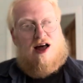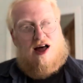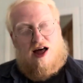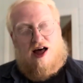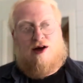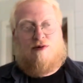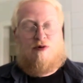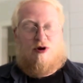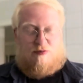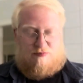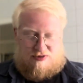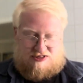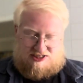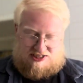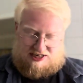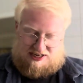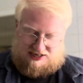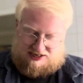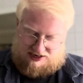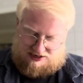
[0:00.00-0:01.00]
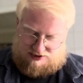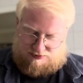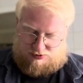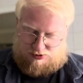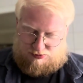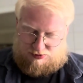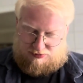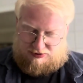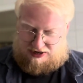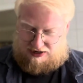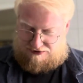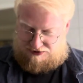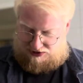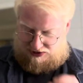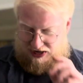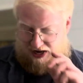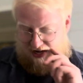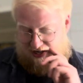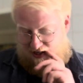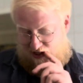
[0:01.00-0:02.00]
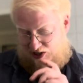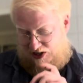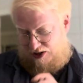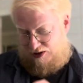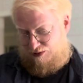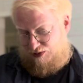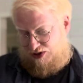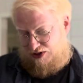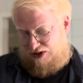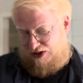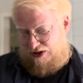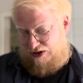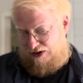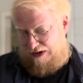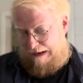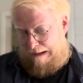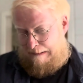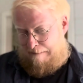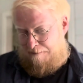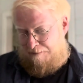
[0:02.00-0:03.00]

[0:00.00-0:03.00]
I won't be taking any bubble baths anytime soon.